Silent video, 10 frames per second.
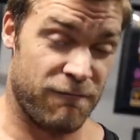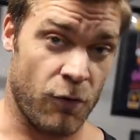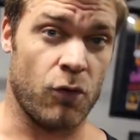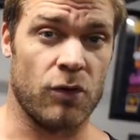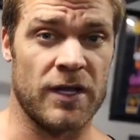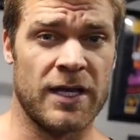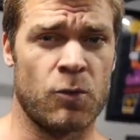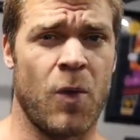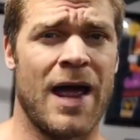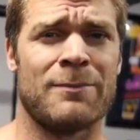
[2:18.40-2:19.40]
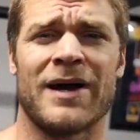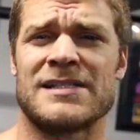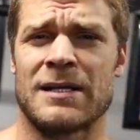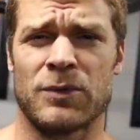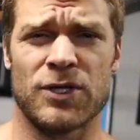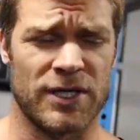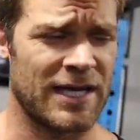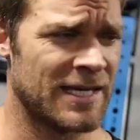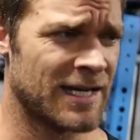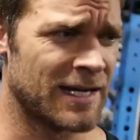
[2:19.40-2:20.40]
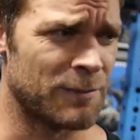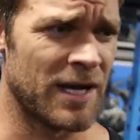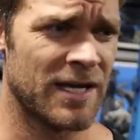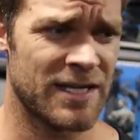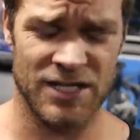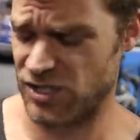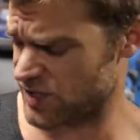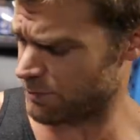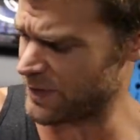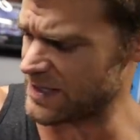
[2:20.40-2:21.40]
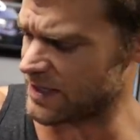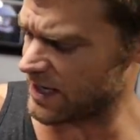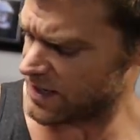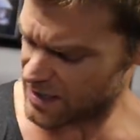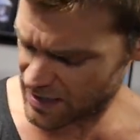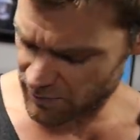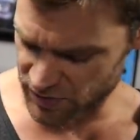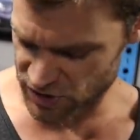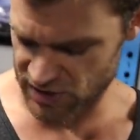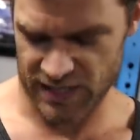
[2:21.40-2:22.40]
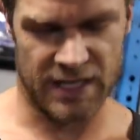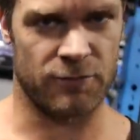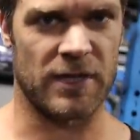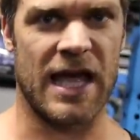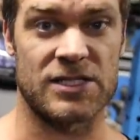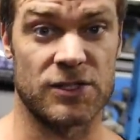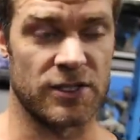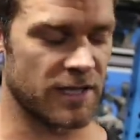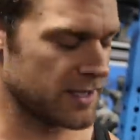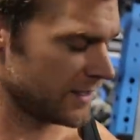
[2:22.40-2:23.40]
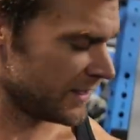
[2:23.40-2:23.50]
full and wide bicep look. Not just the peak, but just the kind of relaxed look.